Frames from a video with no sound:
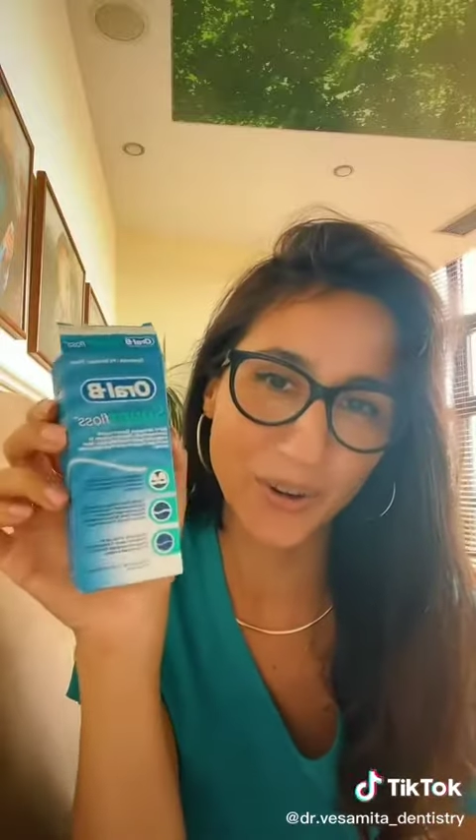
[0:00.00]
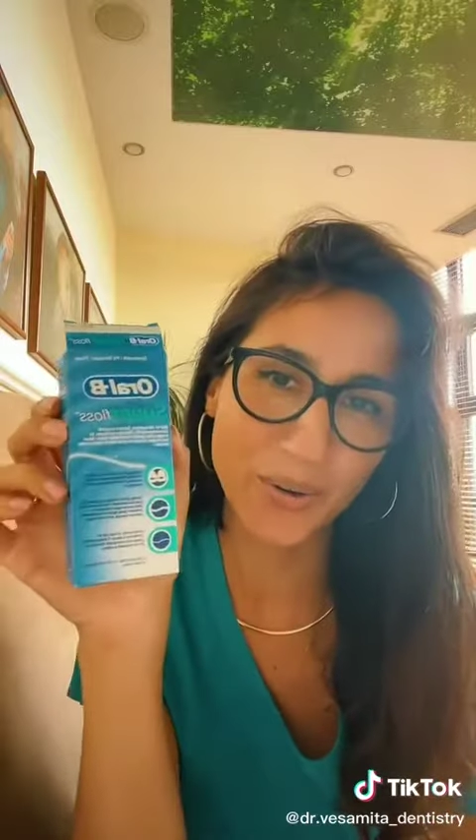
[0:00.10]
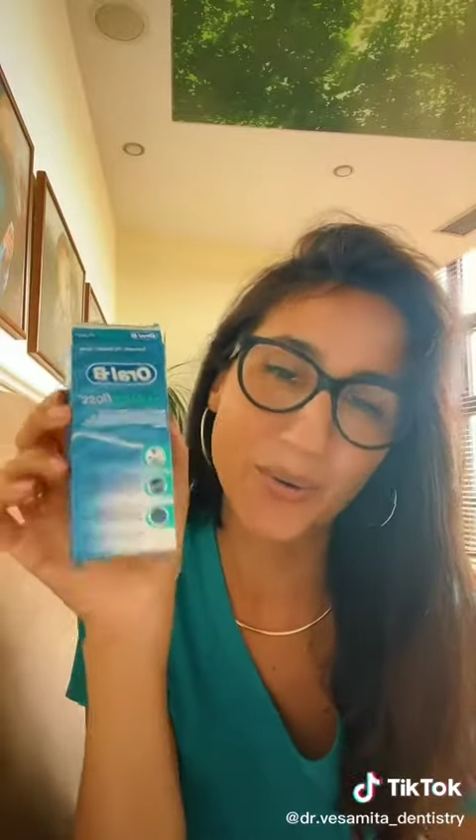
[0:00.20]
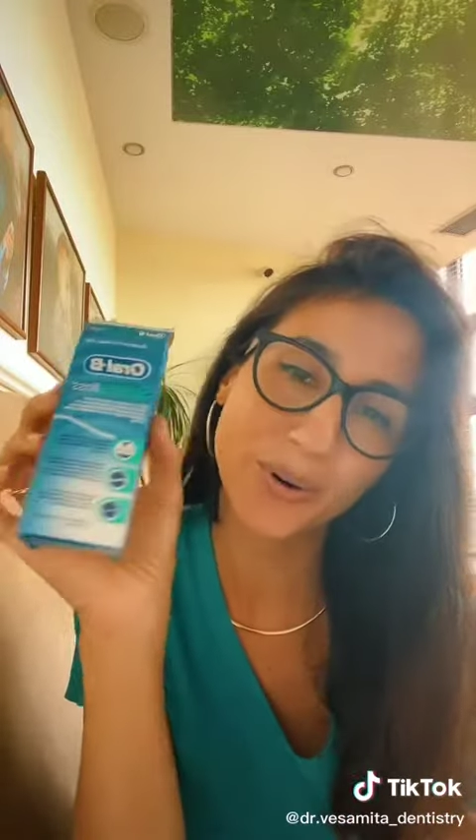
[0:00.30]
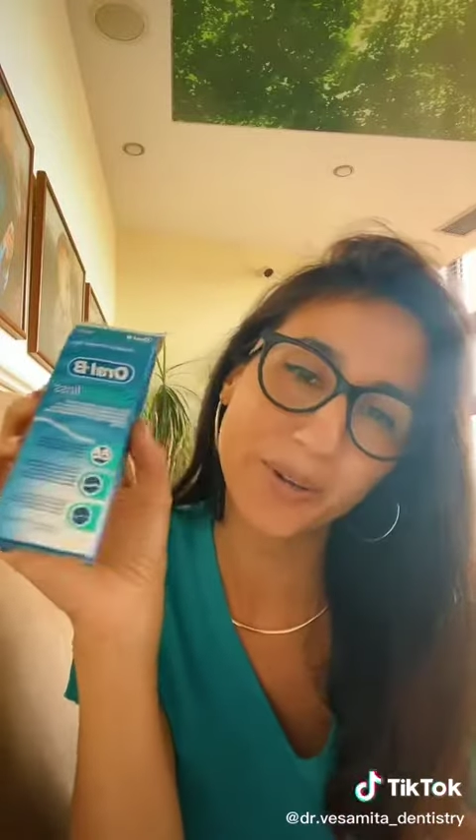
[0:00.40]

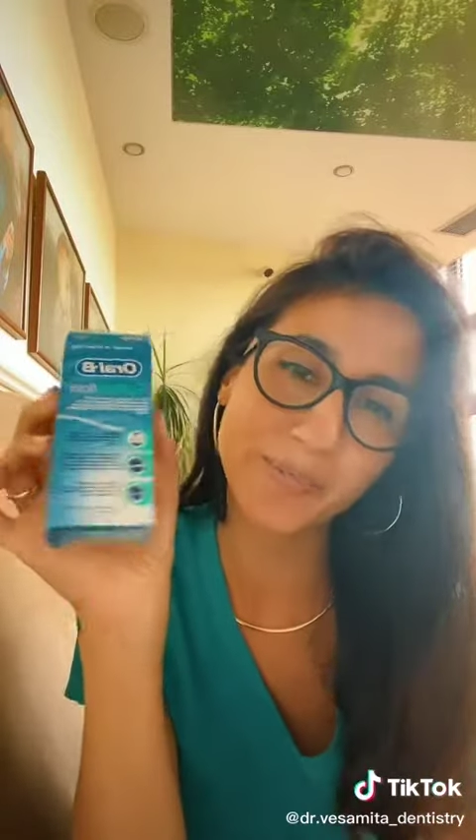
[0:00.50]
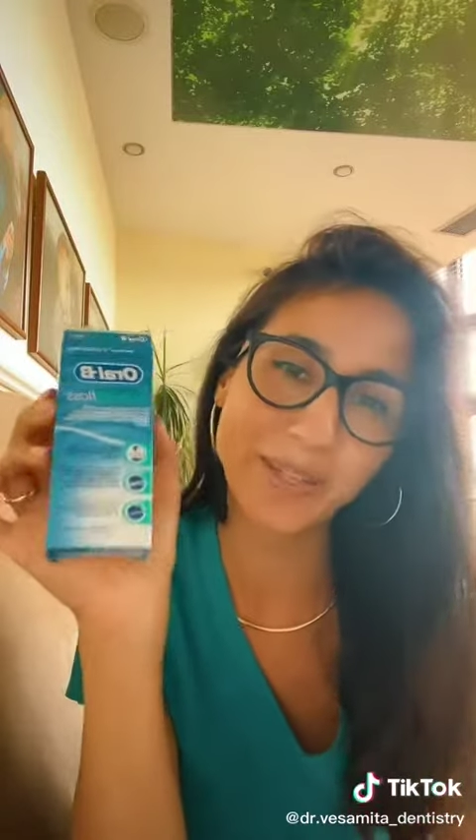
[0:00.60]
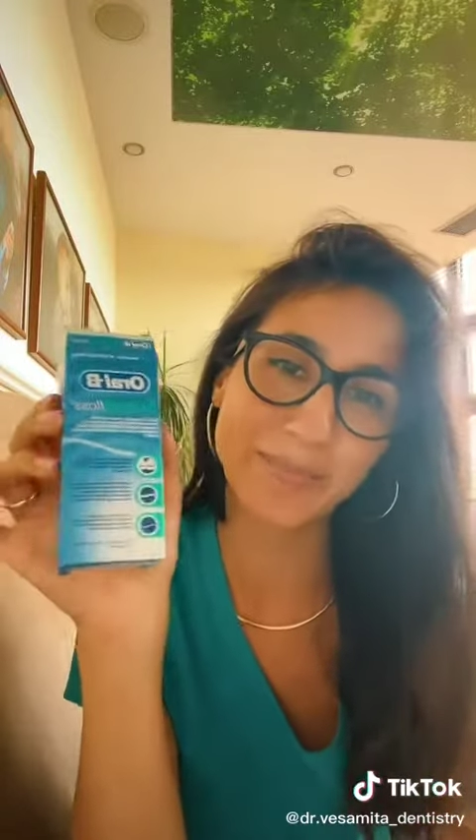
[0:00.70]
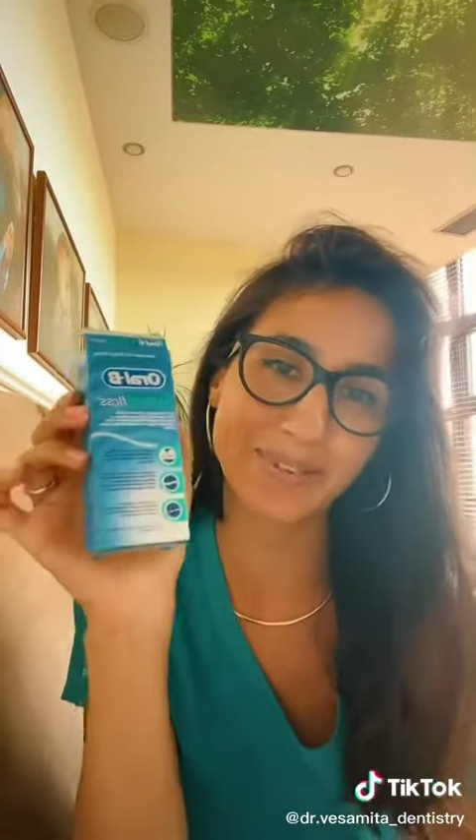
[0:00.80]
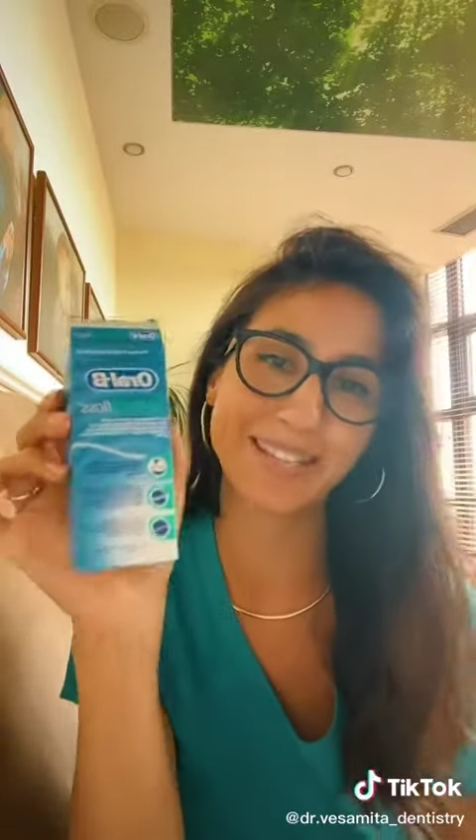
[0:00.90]
Oral-B
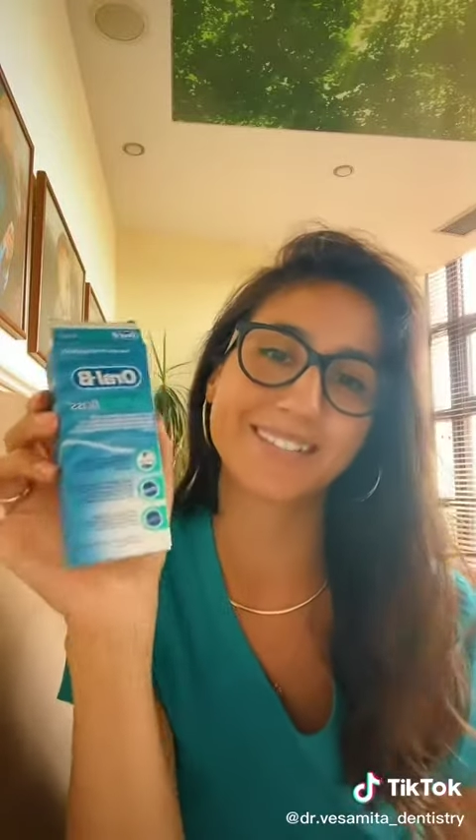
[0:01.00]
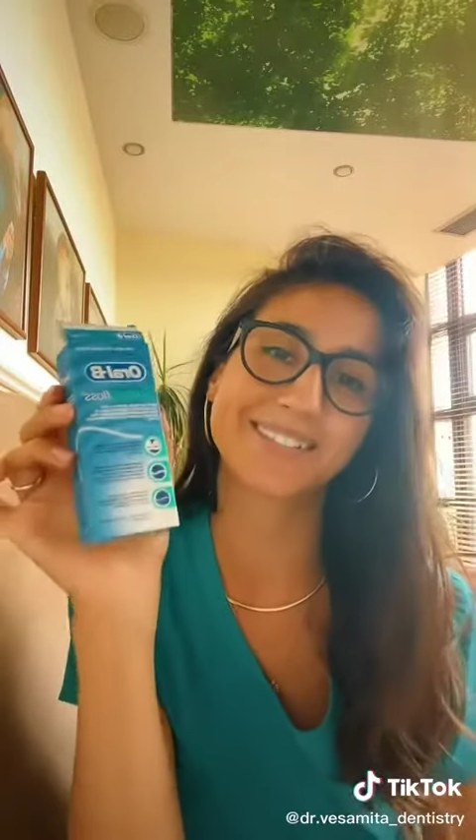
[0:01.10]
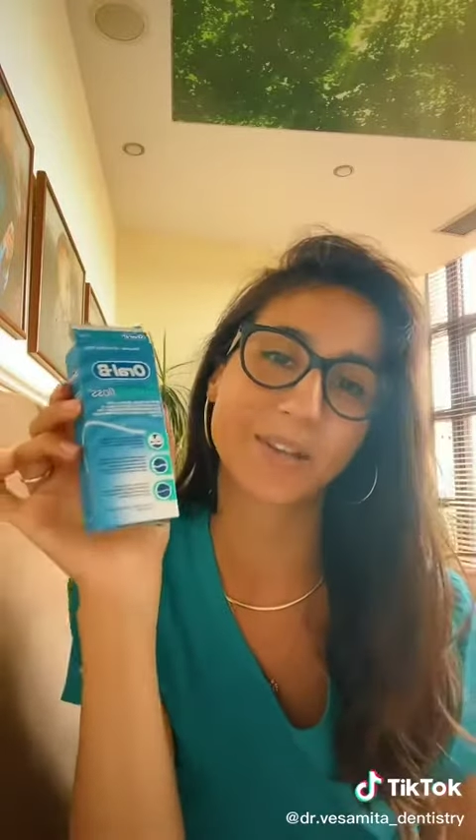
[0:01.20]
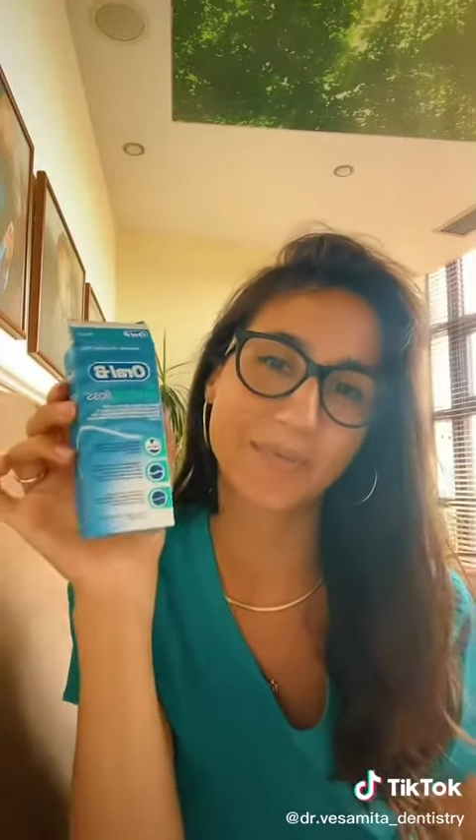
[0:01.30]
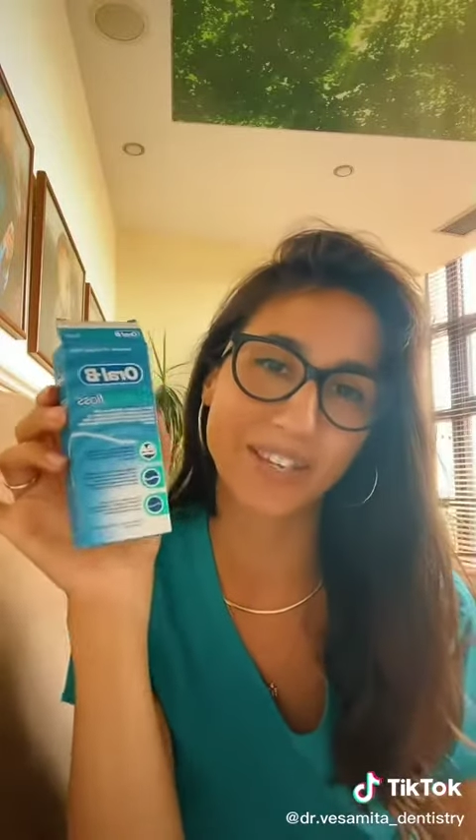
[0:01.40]
makes
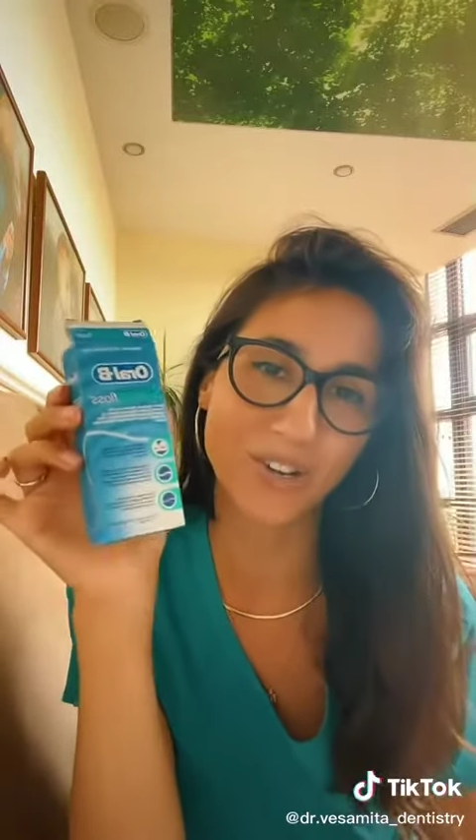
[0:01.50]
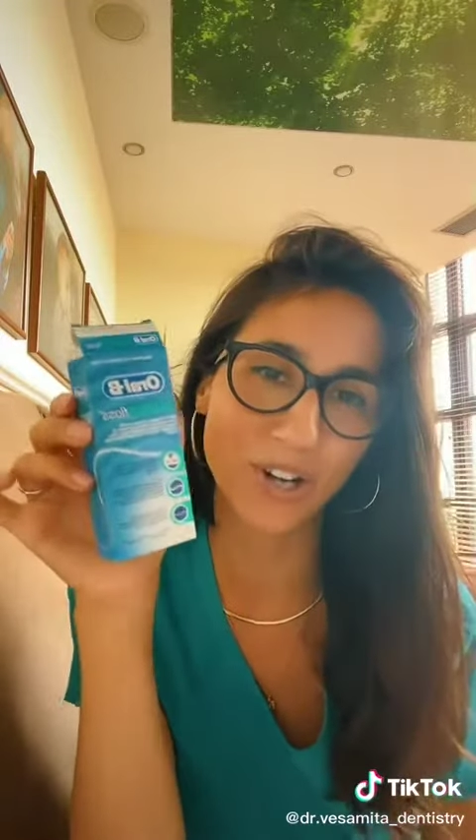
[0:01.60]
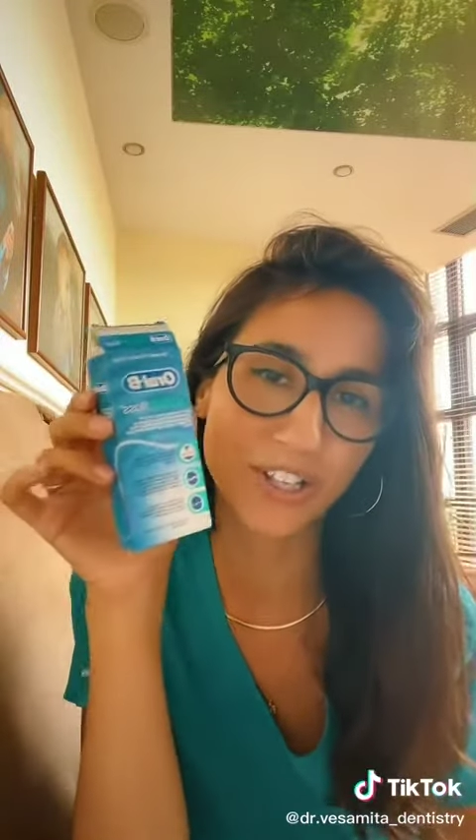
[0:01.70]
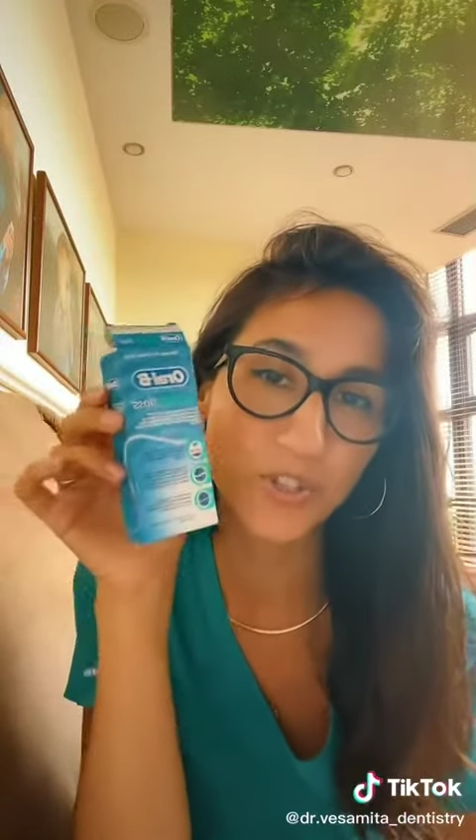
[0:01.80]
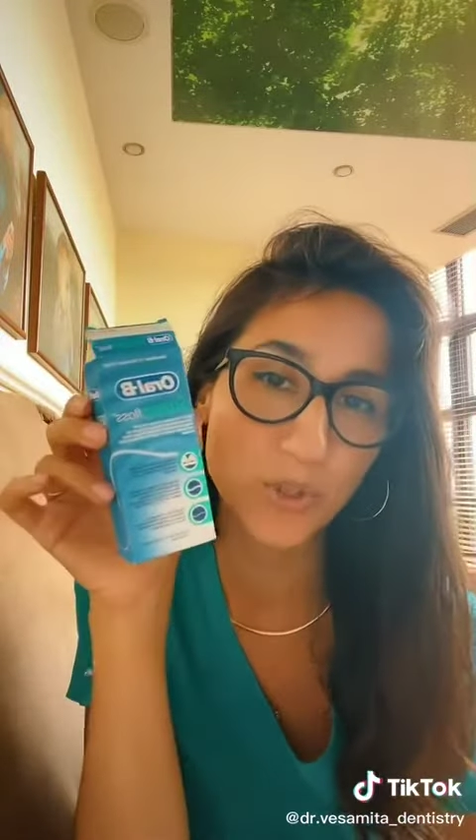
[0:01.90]
something called
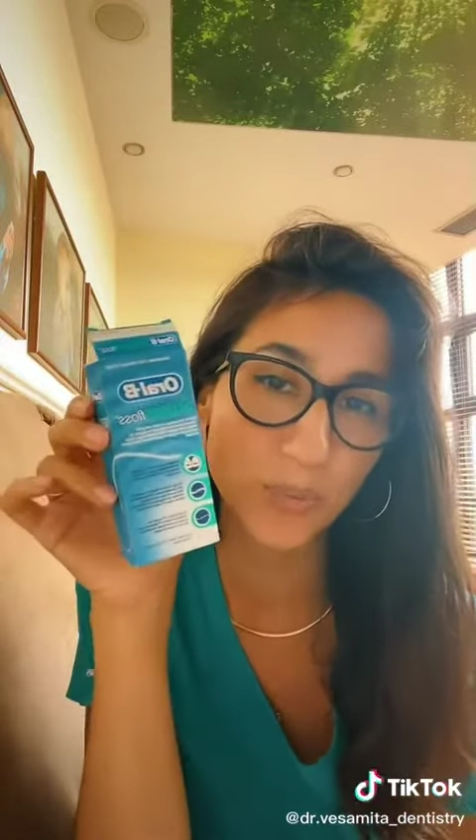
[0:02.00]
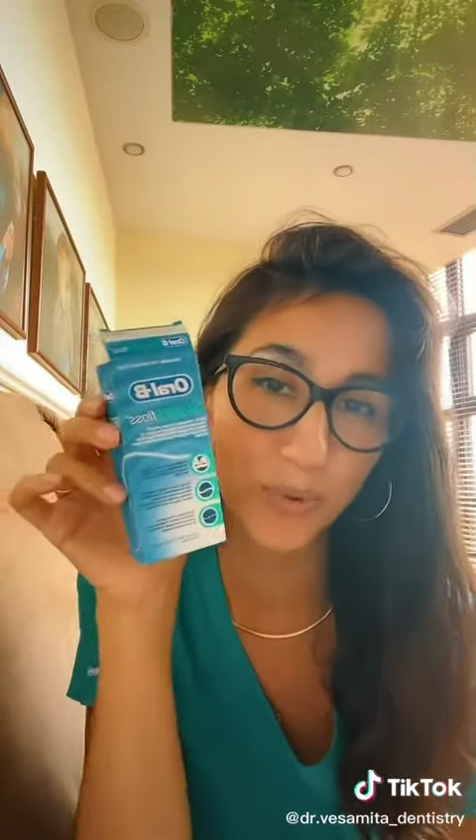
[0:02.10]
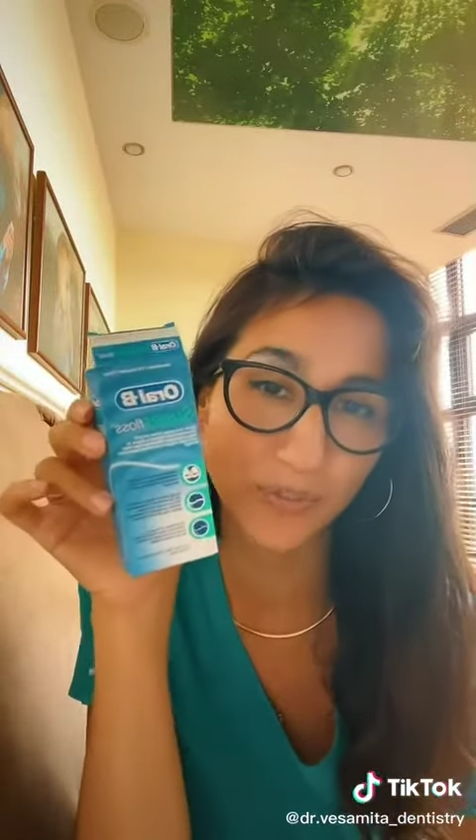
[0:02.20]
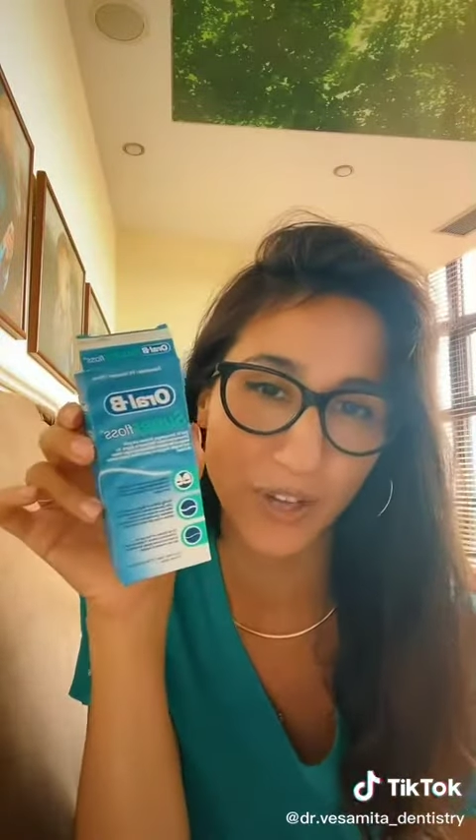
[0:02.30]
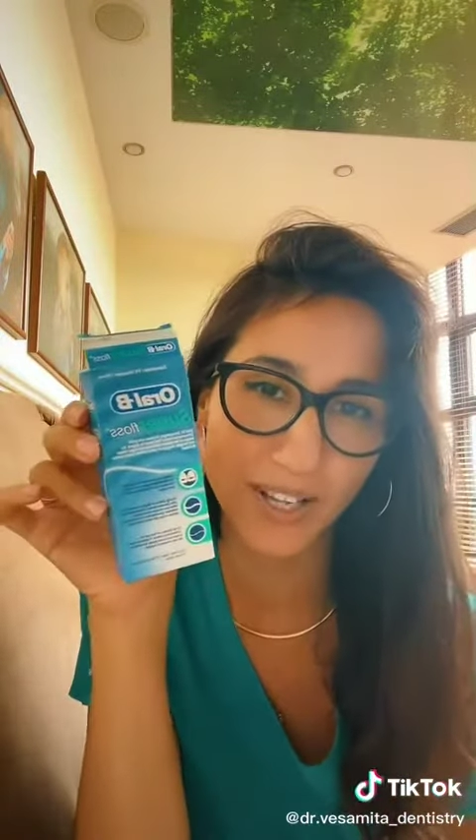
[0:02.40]

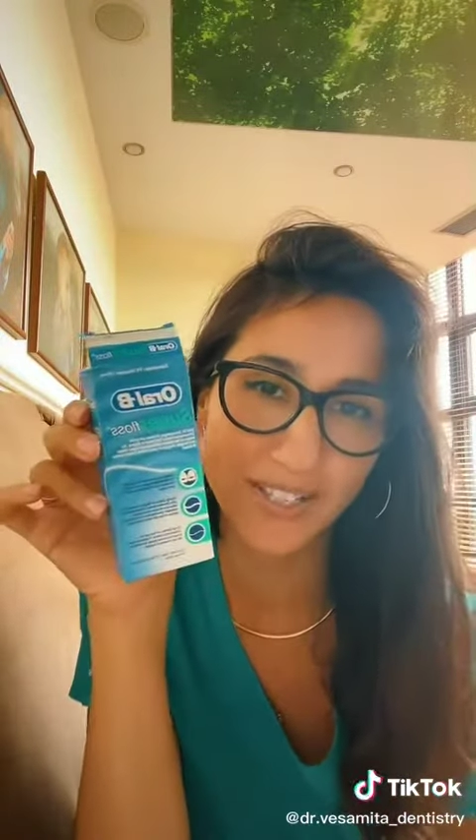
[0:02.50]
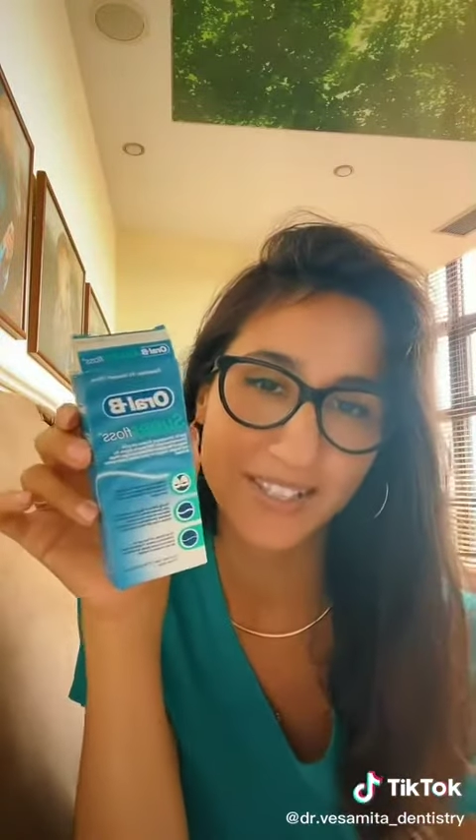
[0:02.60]
superfloss.